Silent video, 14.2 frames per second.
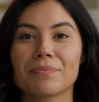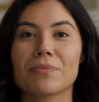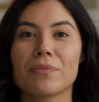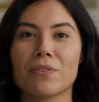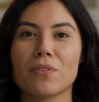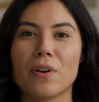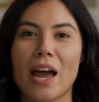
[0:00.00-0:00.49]

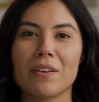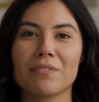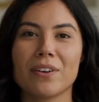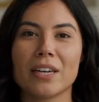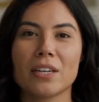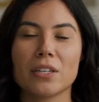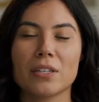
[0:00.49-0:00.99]

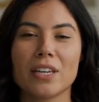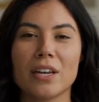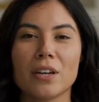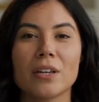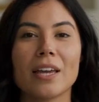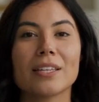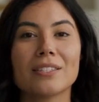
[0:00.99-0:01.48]
Draft a
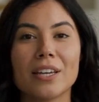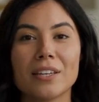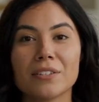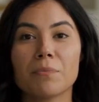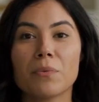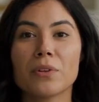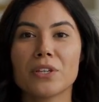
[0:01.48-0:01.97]
clear,
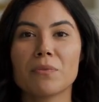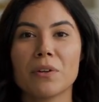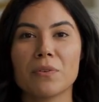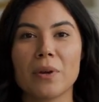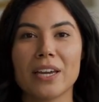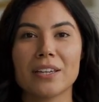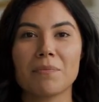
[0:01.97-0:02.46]
accessible
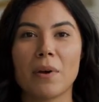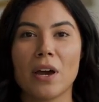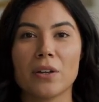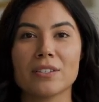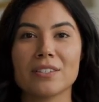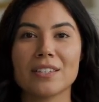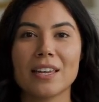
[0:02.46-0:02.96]
human rights
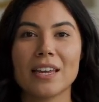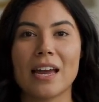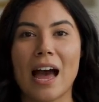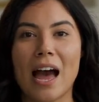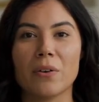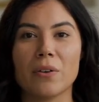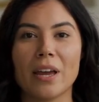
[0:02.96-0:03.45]
policy
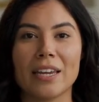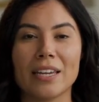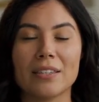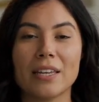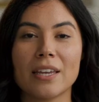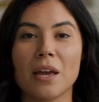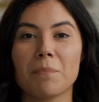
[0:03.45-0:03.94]

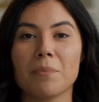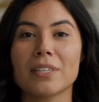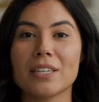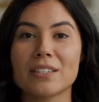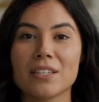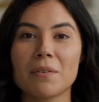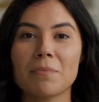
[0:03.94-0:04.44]
outlining the
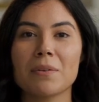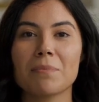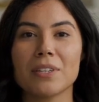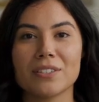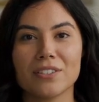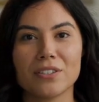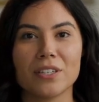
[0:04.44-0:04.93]
company's
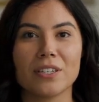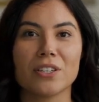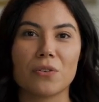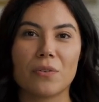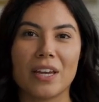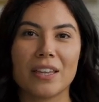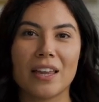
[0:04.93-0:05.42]
commitment to the
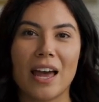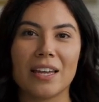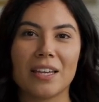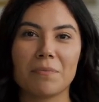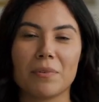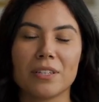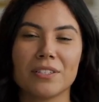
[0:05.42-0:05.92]
UN
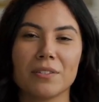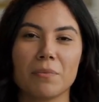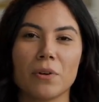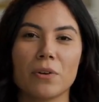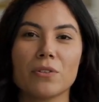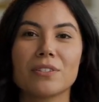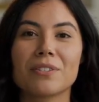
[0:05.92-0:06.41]
Guiding
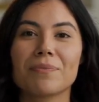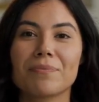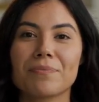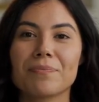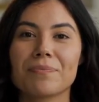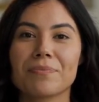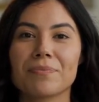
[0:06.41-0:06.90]
Principles.
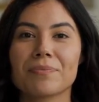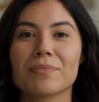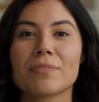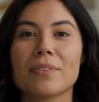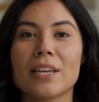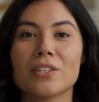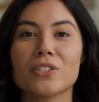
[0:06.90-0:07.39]

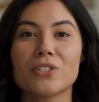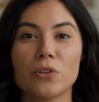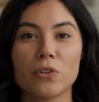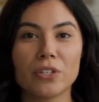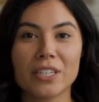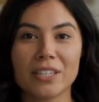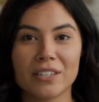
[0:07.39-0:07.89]

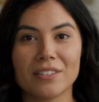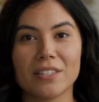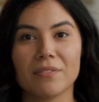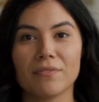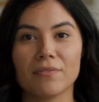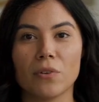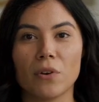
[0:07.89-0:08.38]
Ensure it is
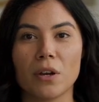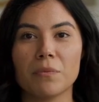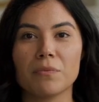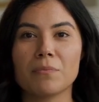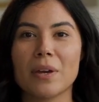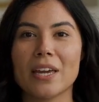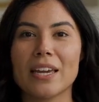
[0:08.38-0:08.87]

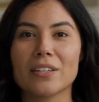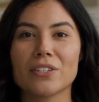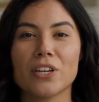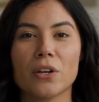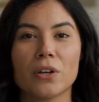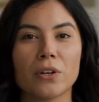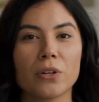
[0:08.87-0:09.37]
informed by
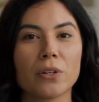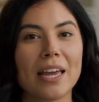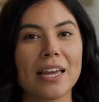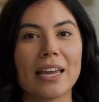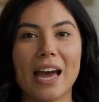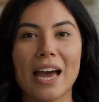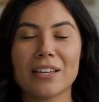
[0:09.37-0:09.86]
internal
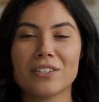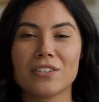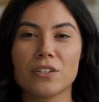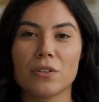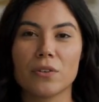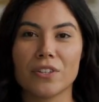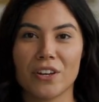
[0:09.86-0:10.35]
and
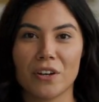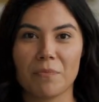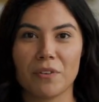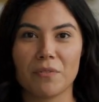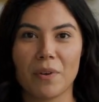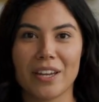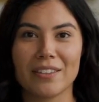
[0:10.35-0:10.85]
external
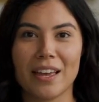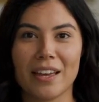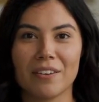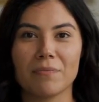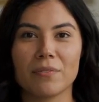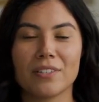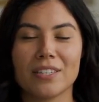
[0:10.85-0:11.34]
human rights
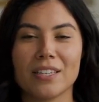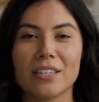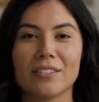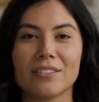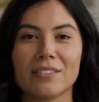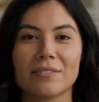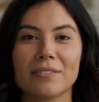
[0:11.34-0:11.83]

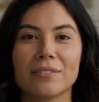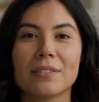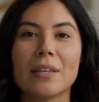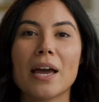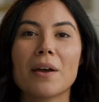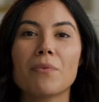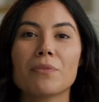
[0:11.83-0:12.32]
expertise
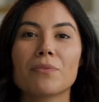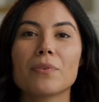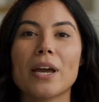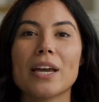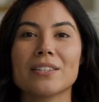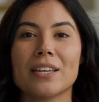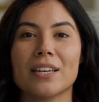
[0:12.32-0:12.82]
and
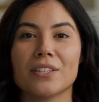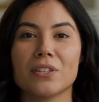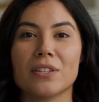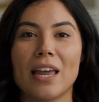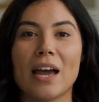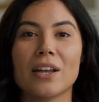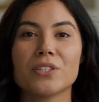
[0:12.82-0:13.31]
reflects
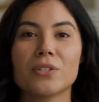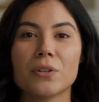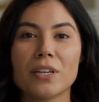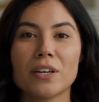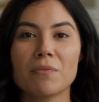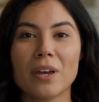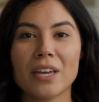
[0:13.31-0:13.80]

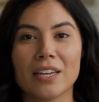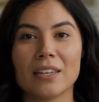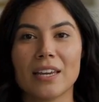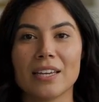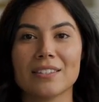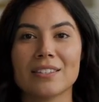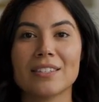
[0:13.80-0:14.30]
internationally
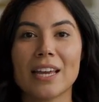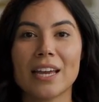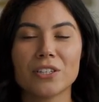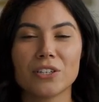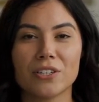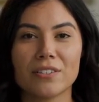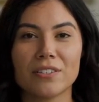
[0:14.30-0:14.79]
recognized
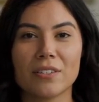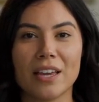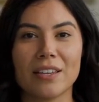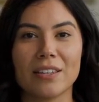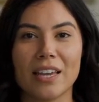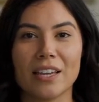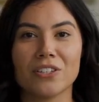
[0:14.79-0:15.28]
standards
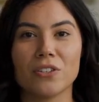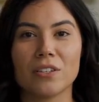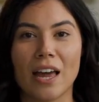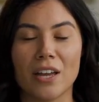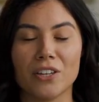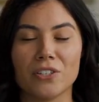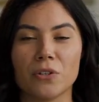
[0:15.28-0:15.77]
like the
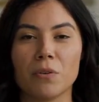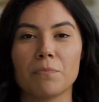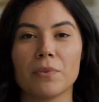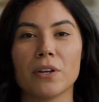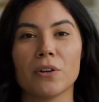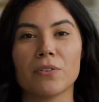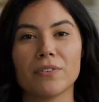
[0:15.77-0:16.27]
International
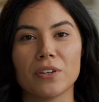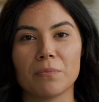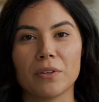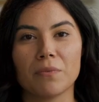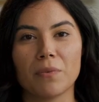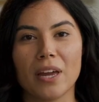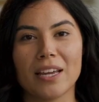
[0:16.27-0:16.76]
Bill of
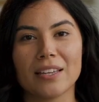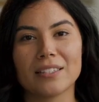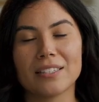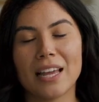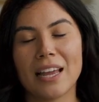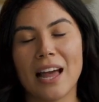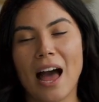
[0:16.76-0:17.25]
Human
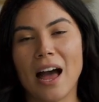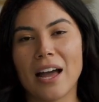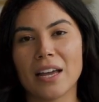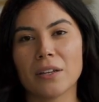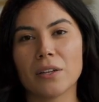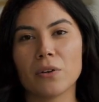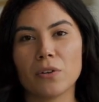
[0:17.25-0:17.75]
Rights and
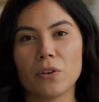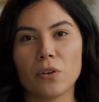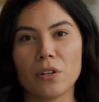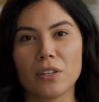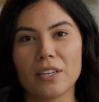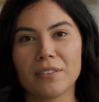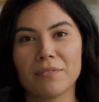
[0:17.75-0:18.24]
ILO
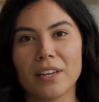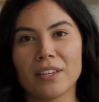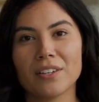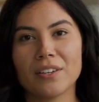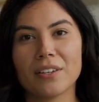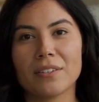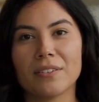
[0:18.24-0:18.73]
core
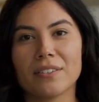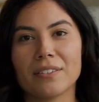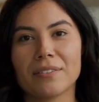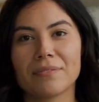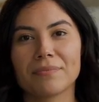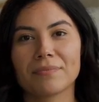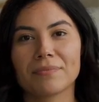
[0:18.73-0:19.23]

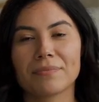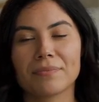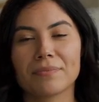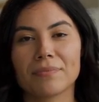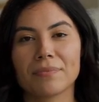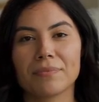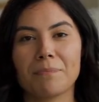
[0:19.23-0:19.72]
conventions.
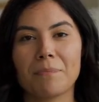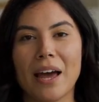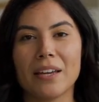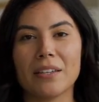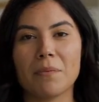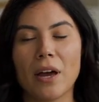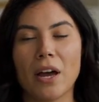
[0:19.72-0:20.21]

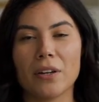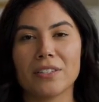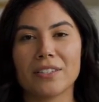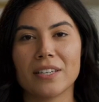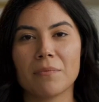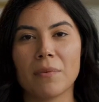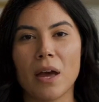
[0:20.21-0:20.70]
Make the
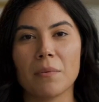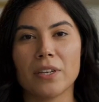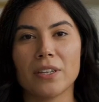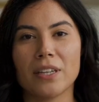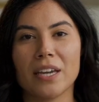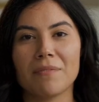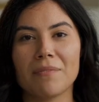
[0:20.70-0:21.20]
policy
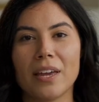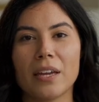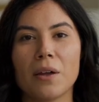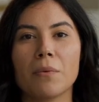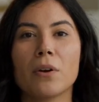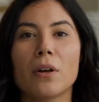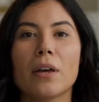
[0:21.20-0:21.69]
publicly
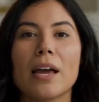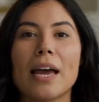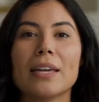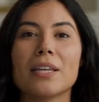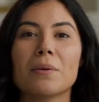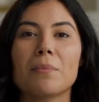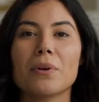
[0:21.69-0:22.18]
available
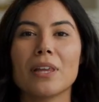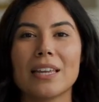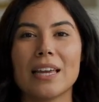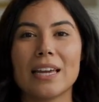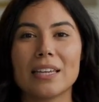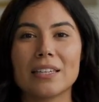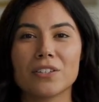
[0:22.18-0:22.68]
and
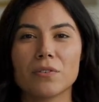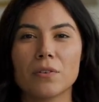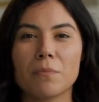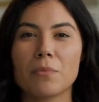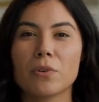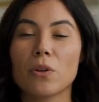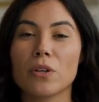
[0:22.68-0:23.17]
communicate it to
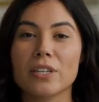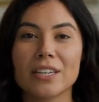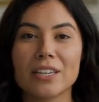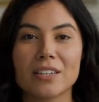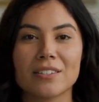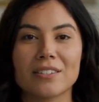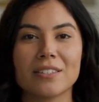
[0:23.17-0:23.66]

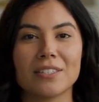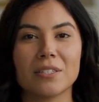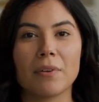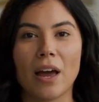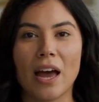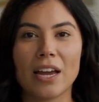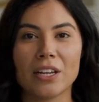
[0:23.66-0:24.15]
employees,
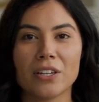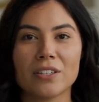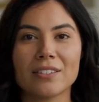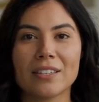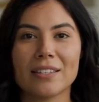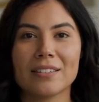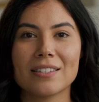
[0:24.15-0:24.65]

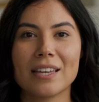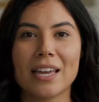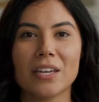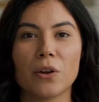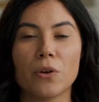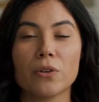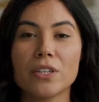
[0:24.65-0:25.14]
suppliers, and
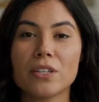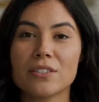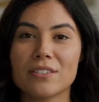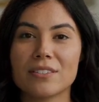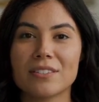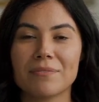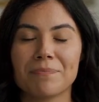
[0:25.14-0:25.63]

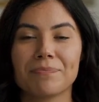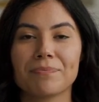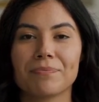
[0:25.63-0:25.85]
stakeholders.